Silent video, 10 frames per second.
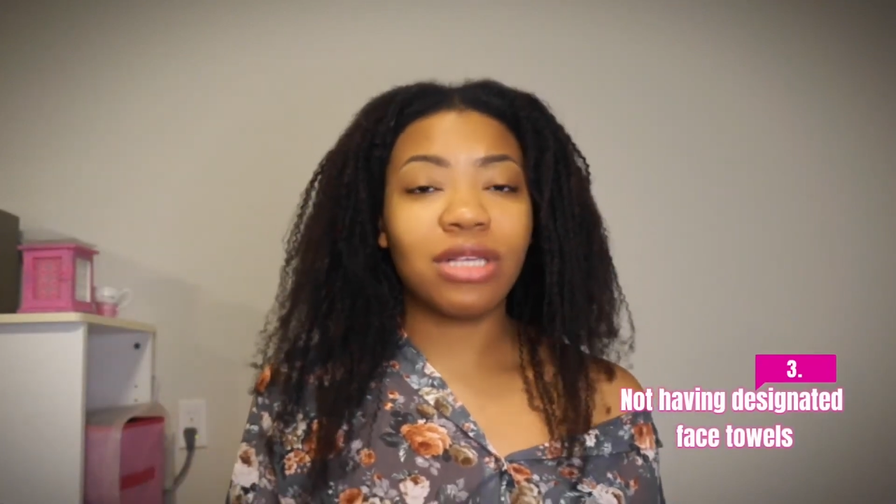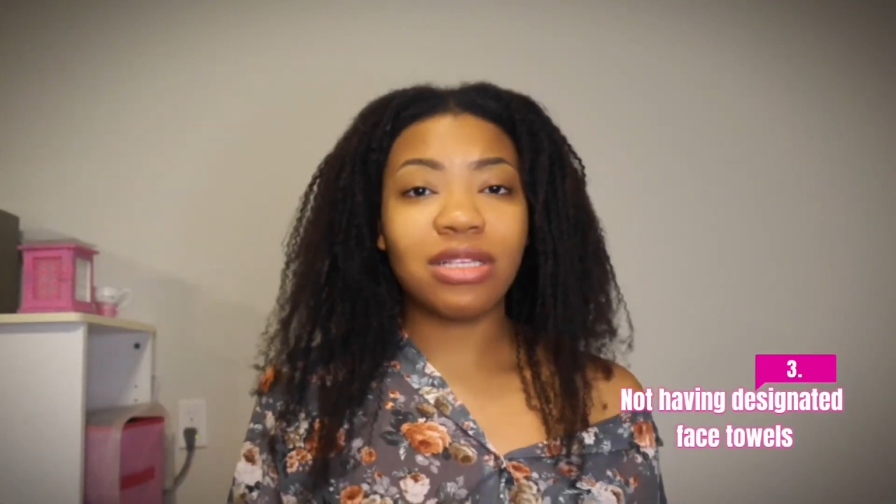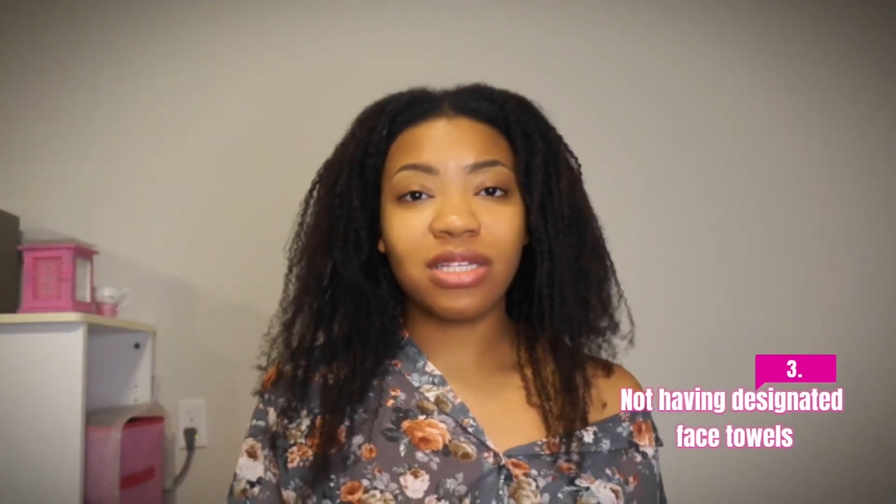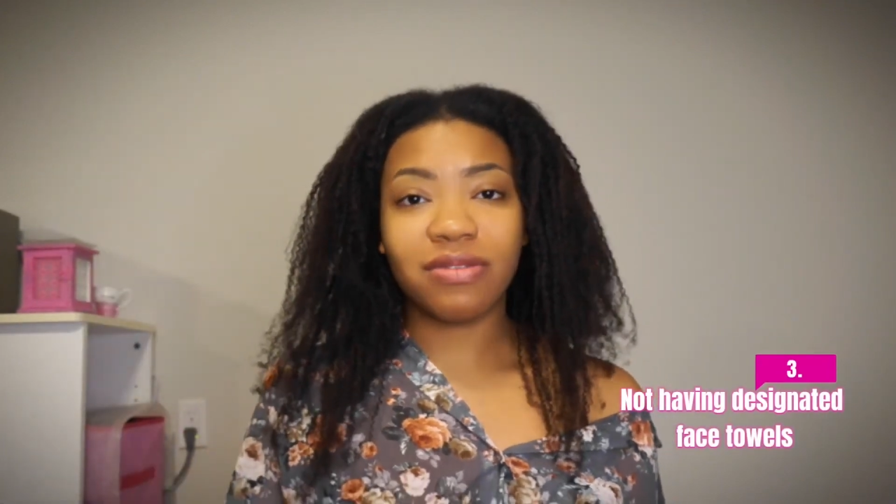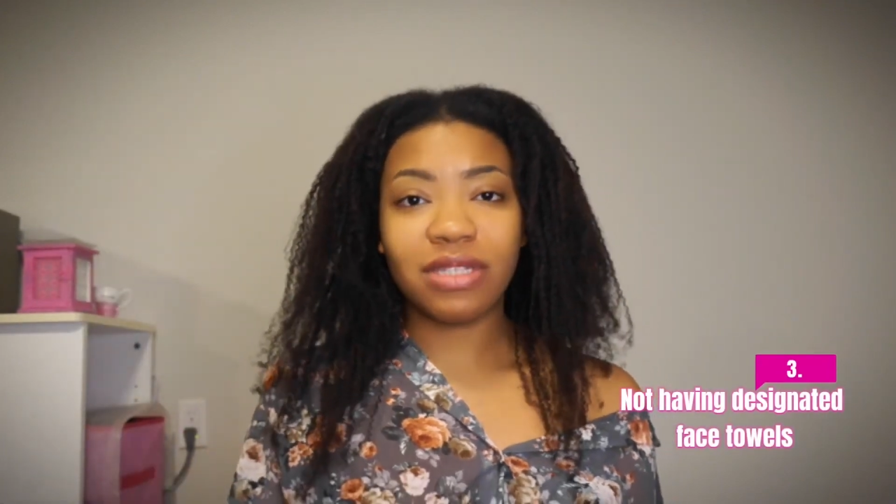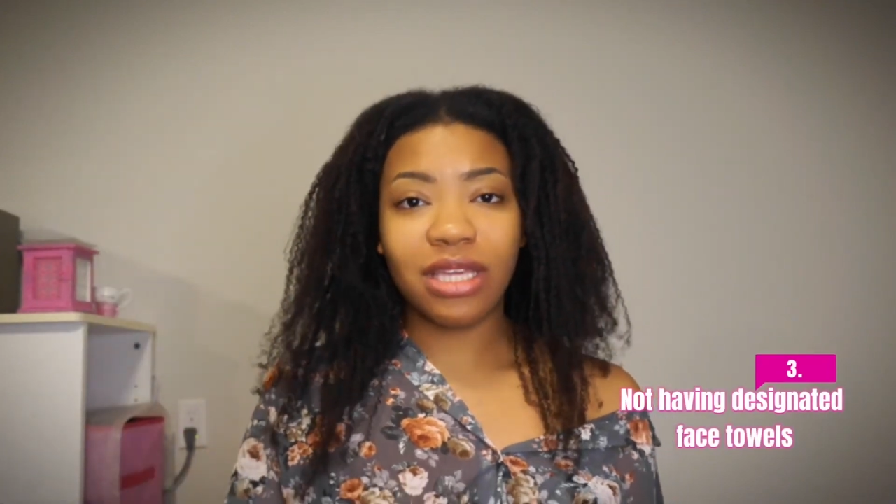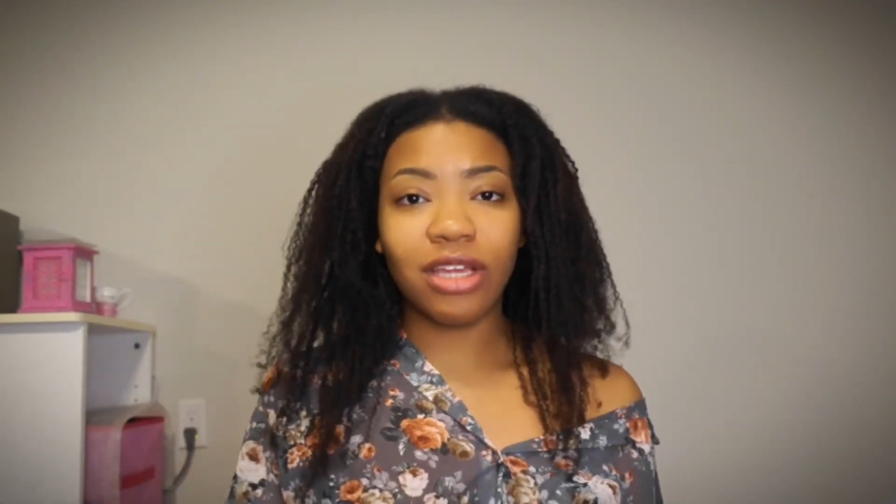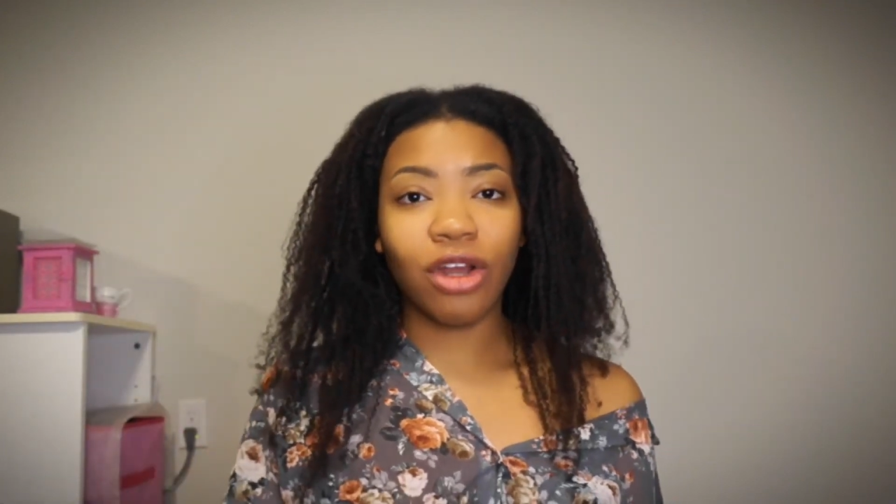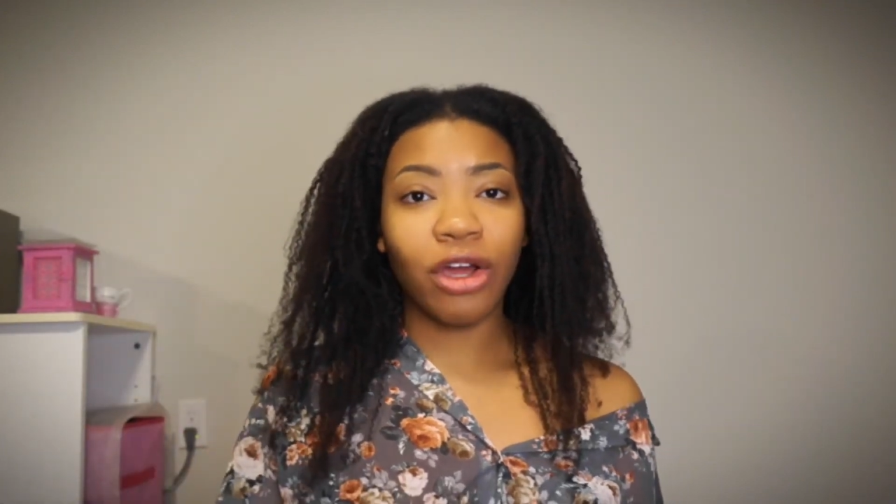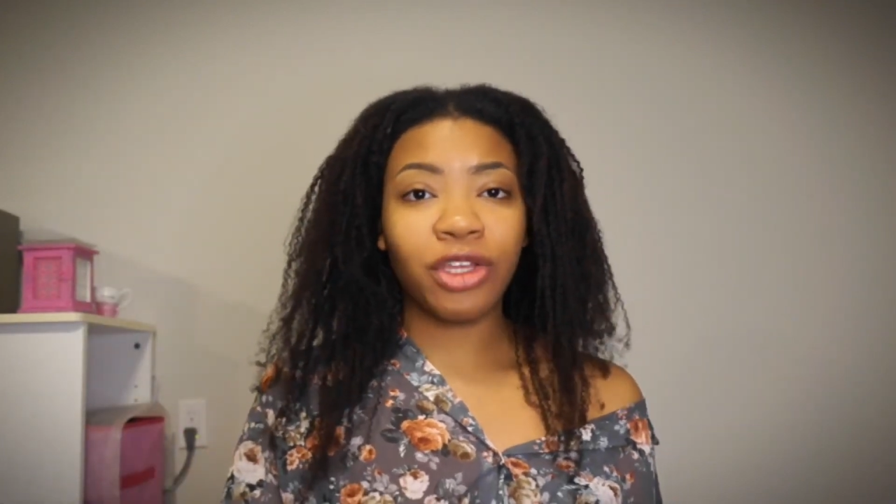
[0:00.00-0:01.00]
sensitive
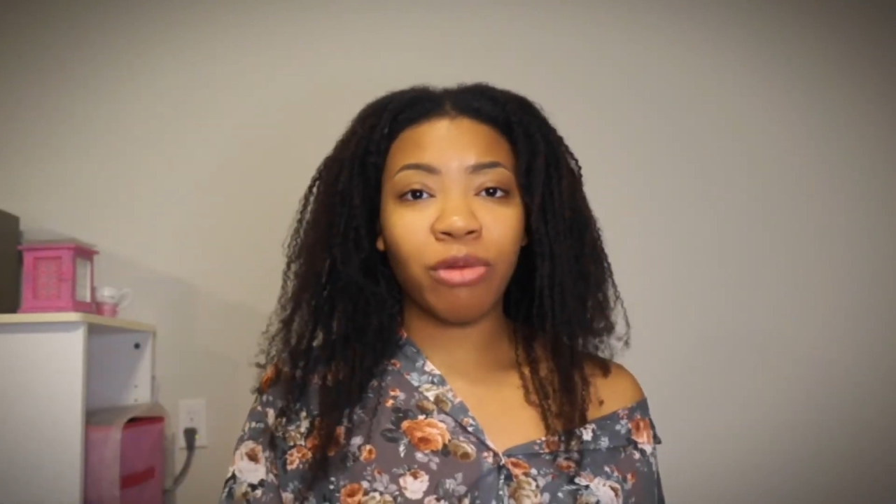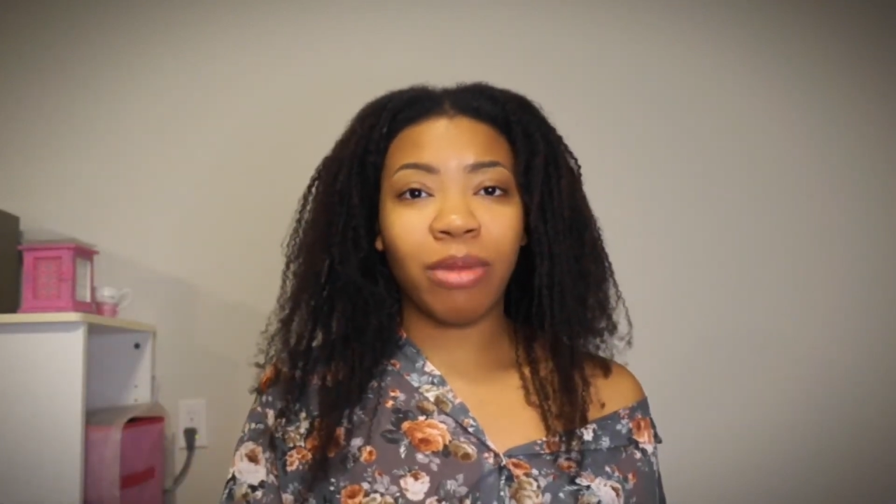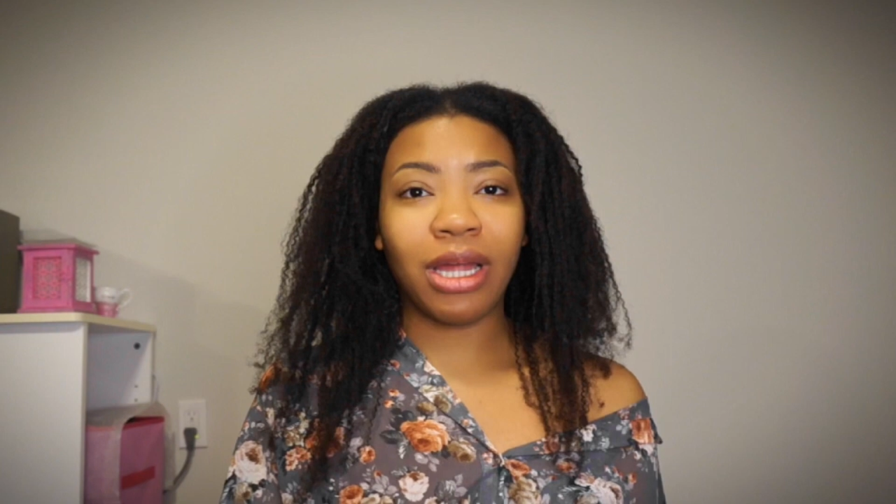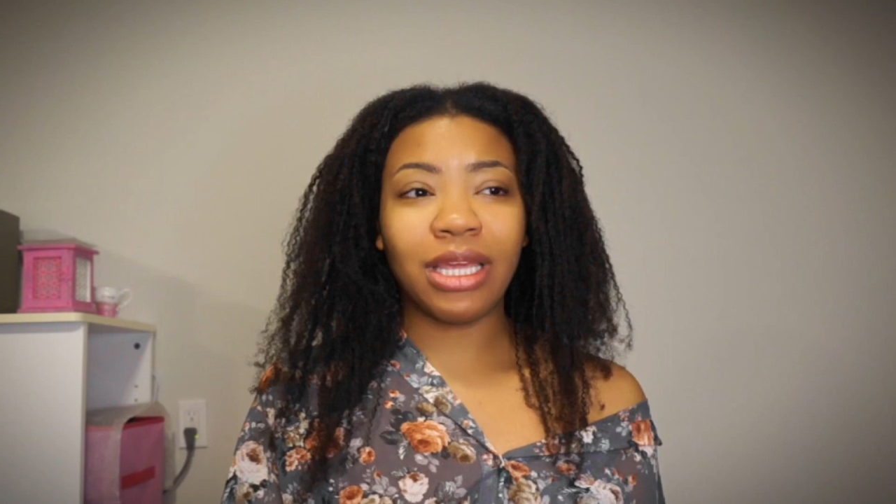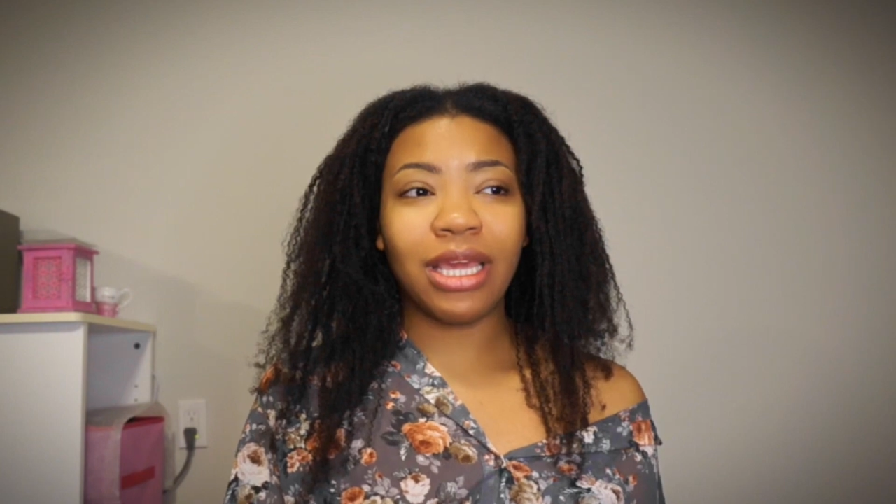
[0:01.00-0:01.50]
skin on your body.